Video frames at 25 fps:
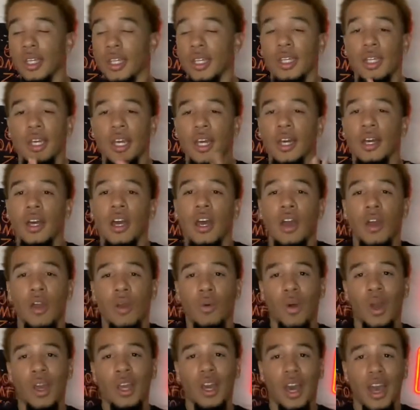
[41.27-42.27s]
yeah, and
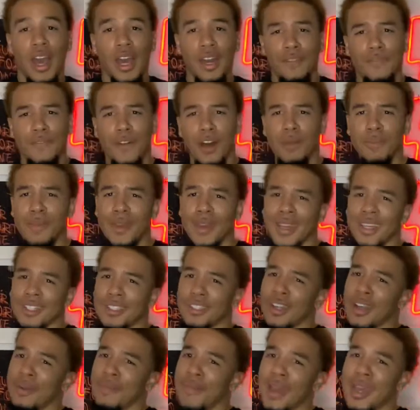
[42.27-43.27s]
while y'all at it, follow me on
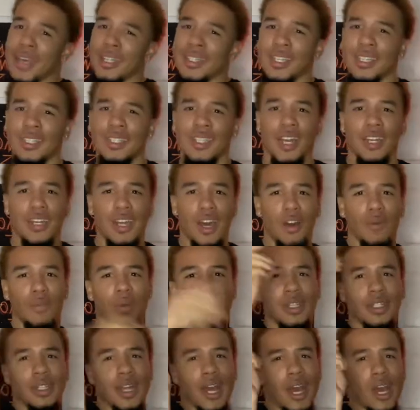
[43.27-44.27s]
Instagram and TikTok. That'll be
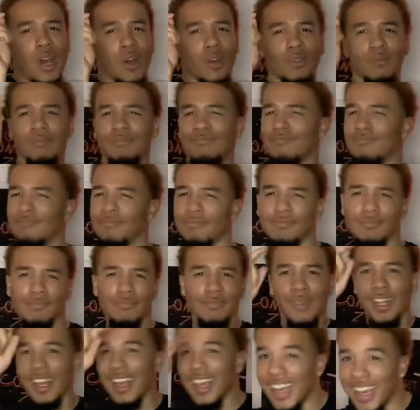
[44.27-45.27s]

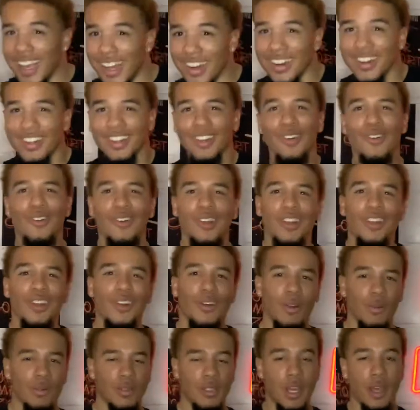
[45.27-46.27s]
down here in the corner, you know
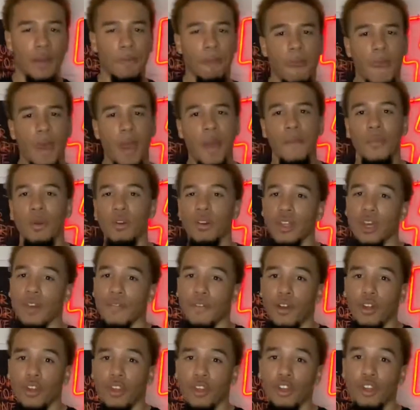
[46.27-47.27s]
what I'm saying? But without
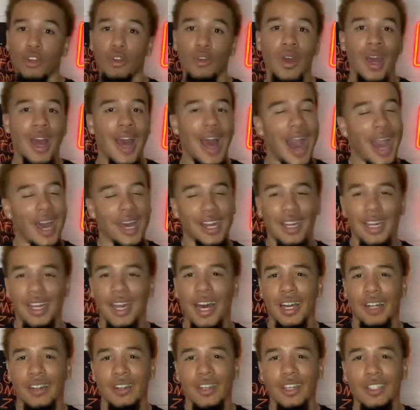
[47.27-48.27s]
further ado, I got a
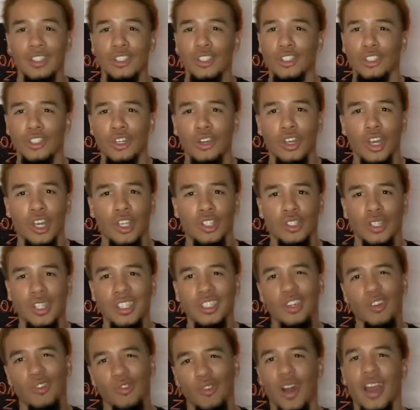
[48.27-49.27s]
lot of things to show y'all, so let's
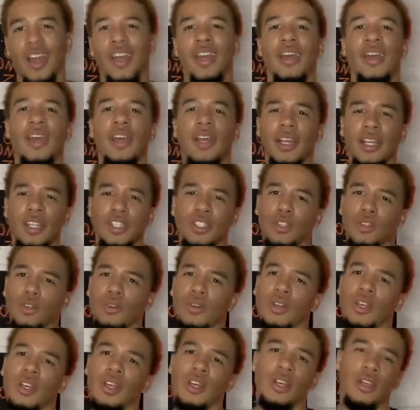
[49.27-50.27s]
get right into
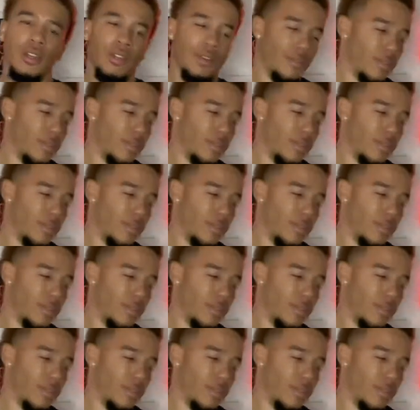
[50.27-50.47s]
the